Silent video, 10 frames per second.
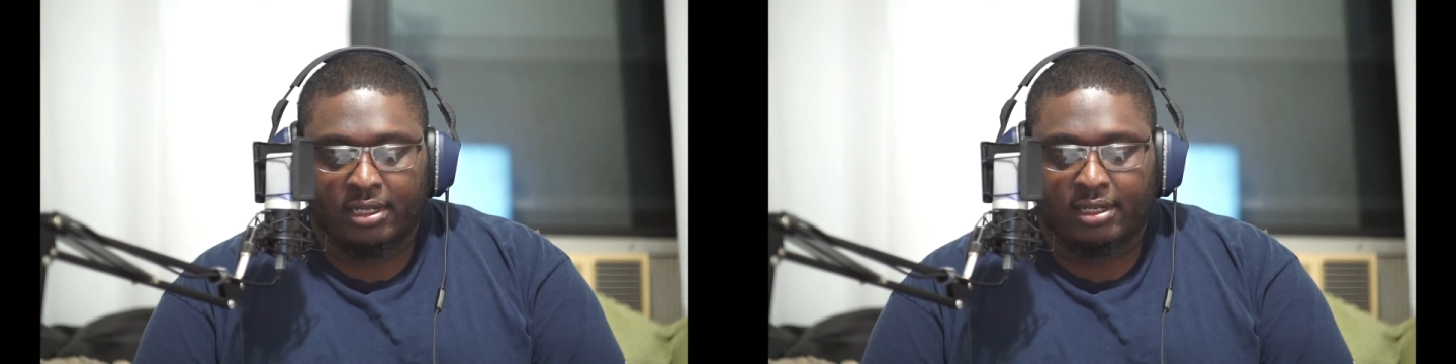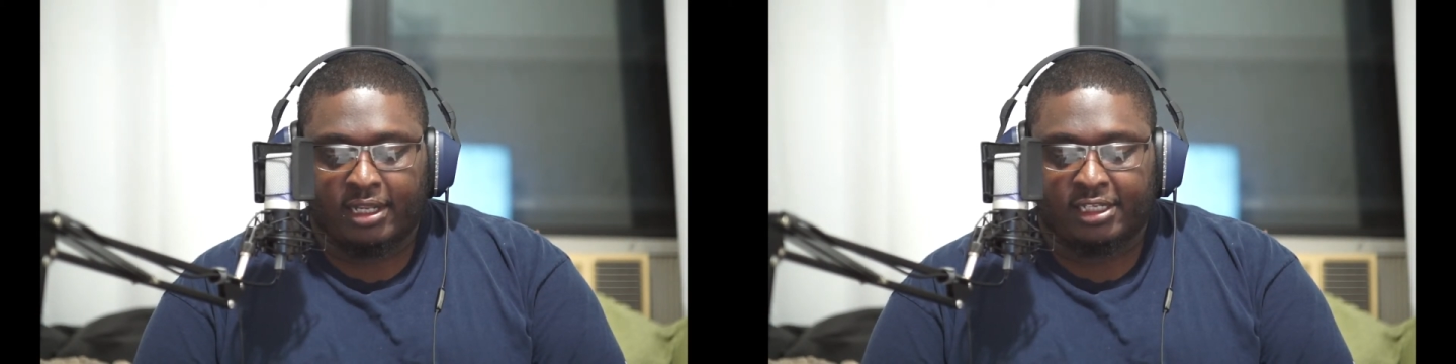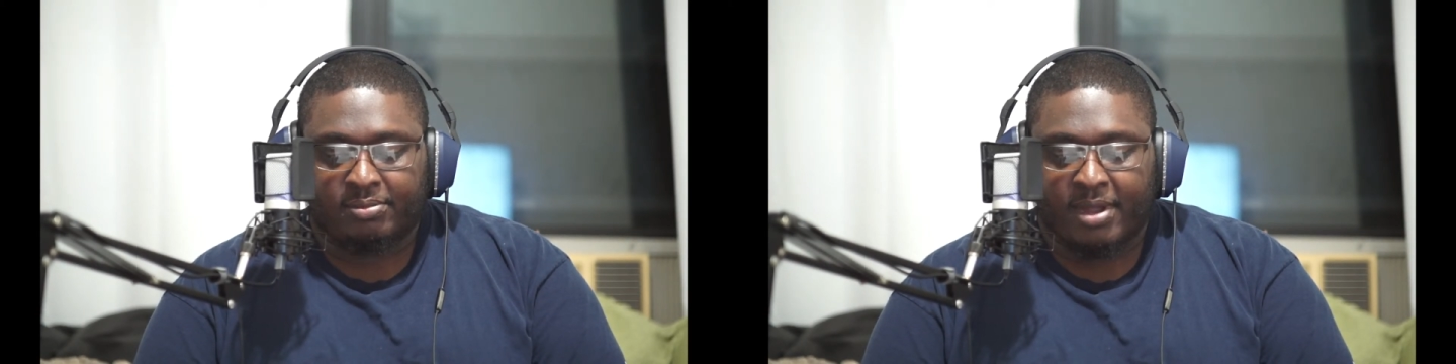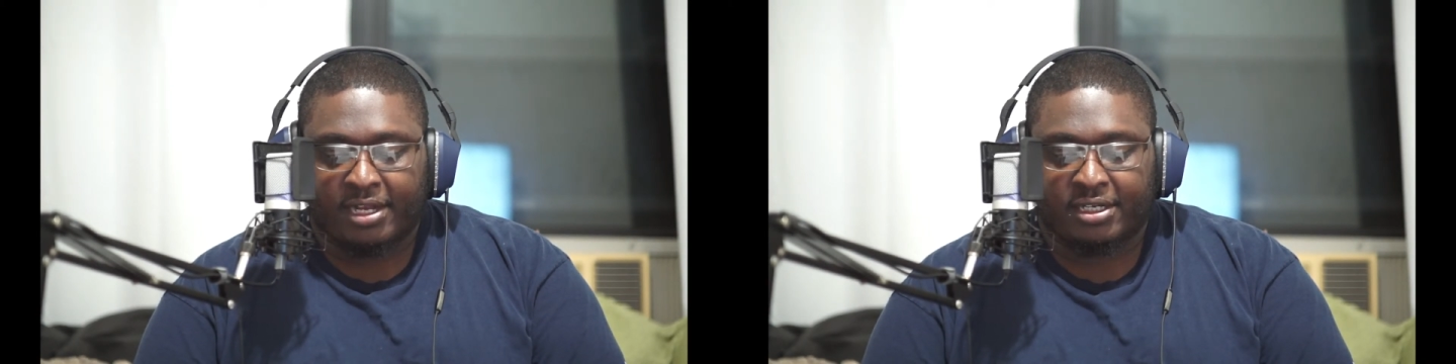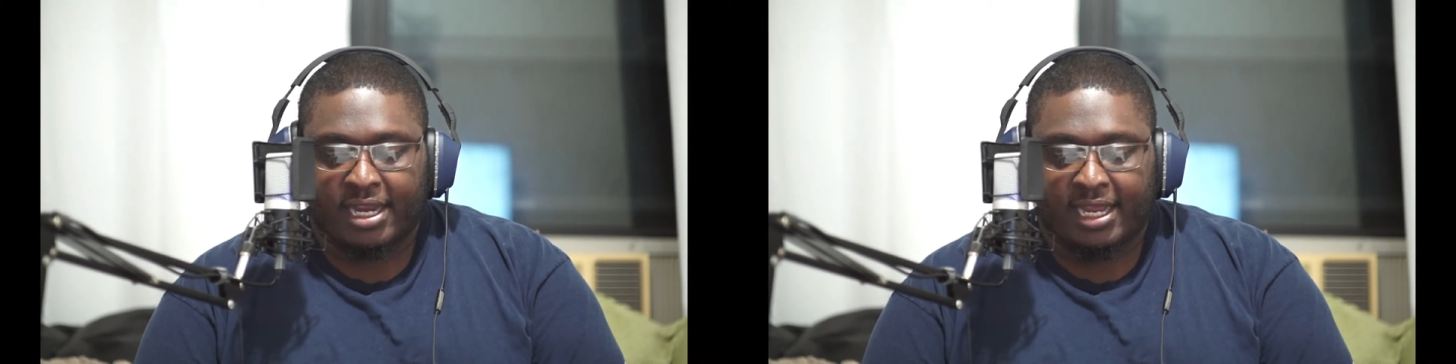This
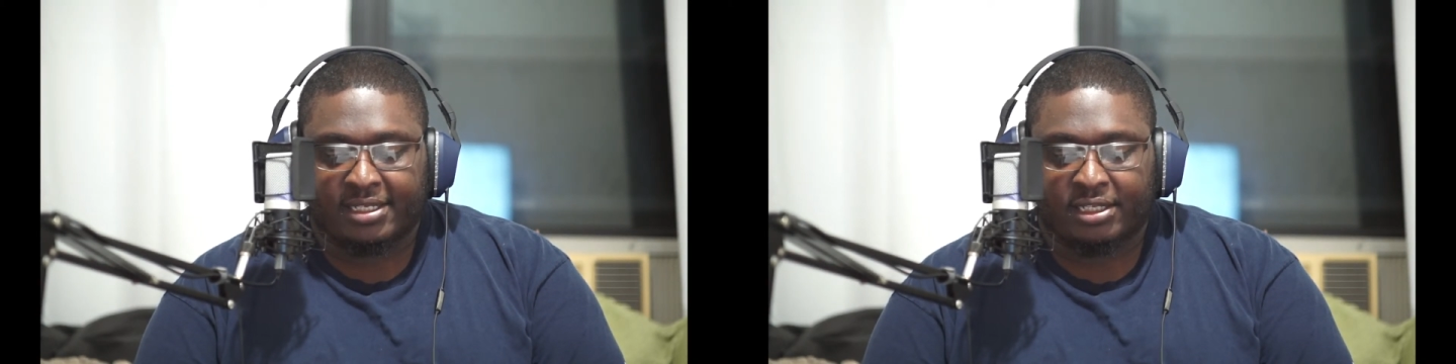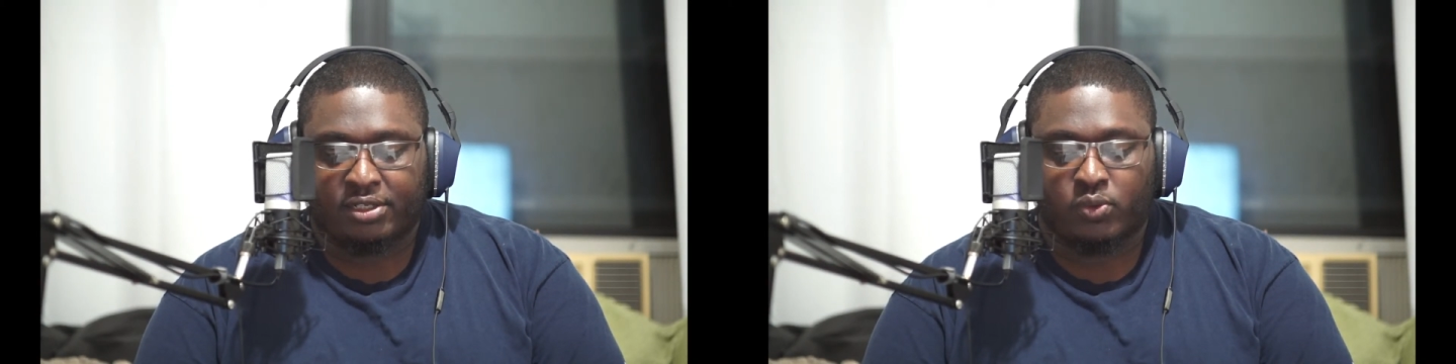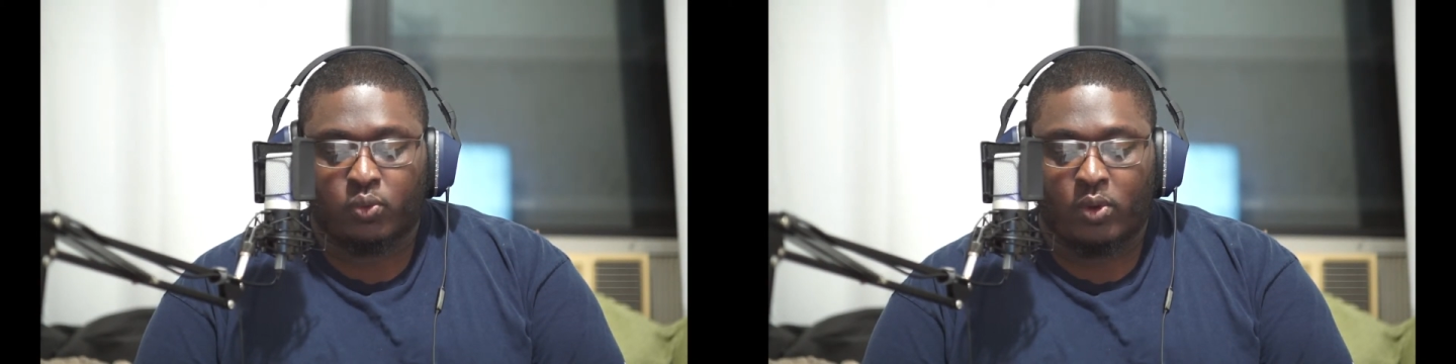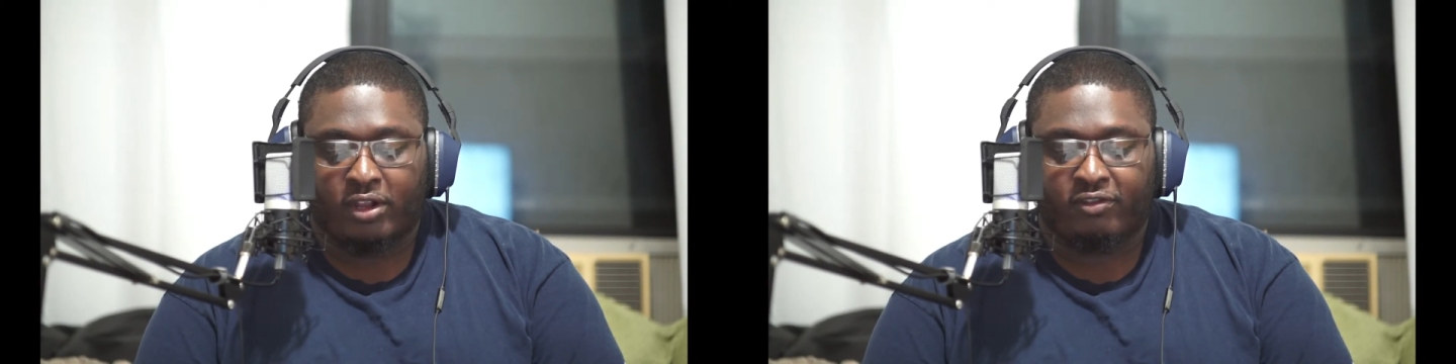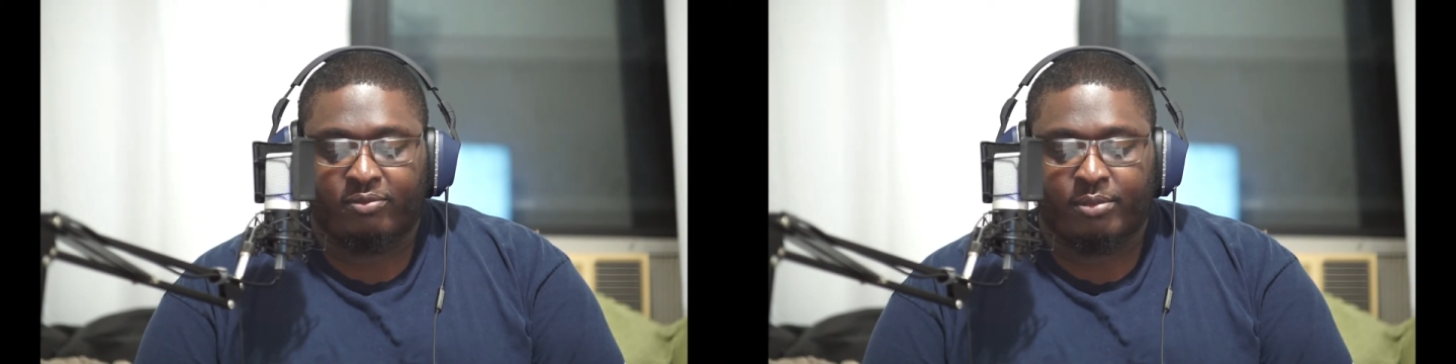match lasted
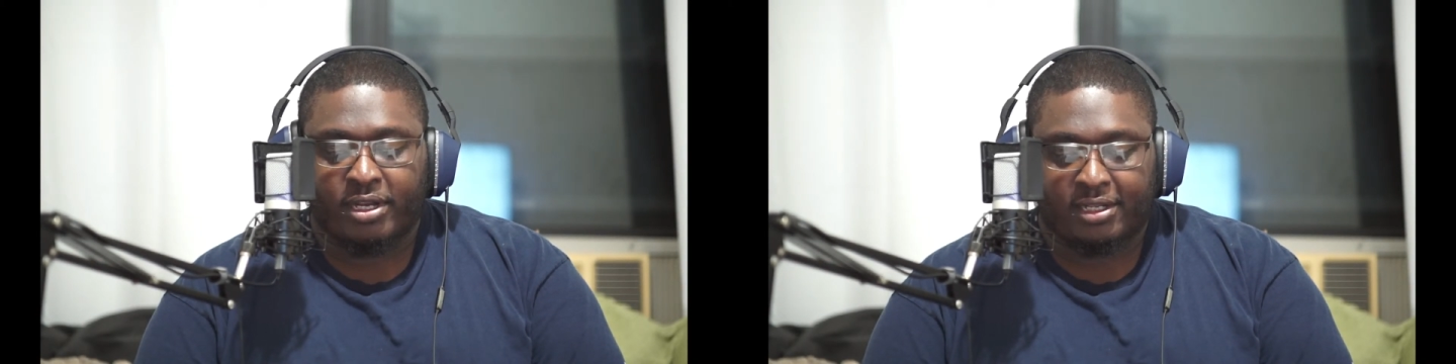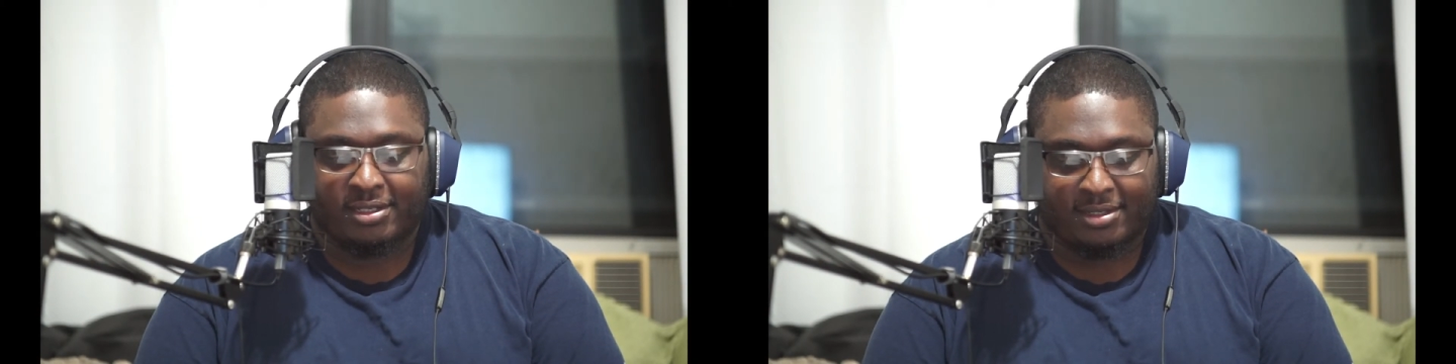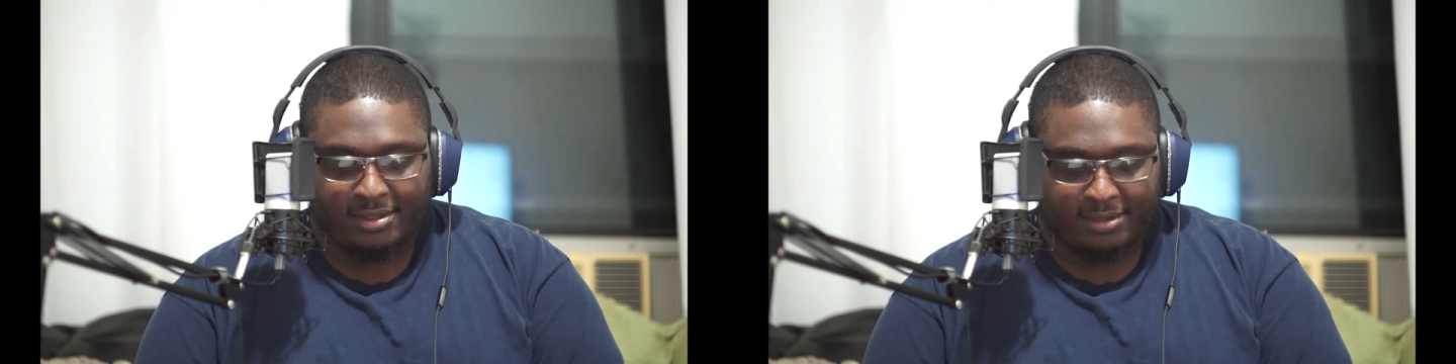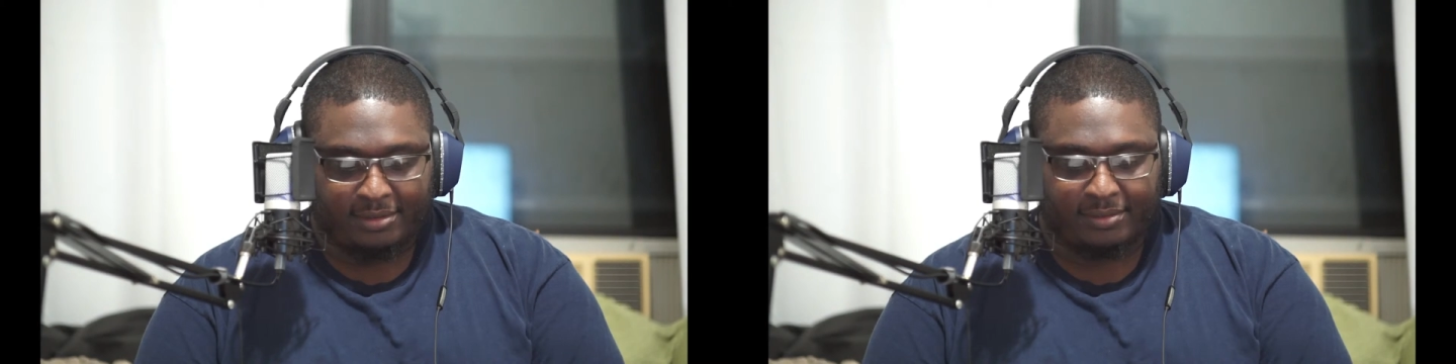12 minutes.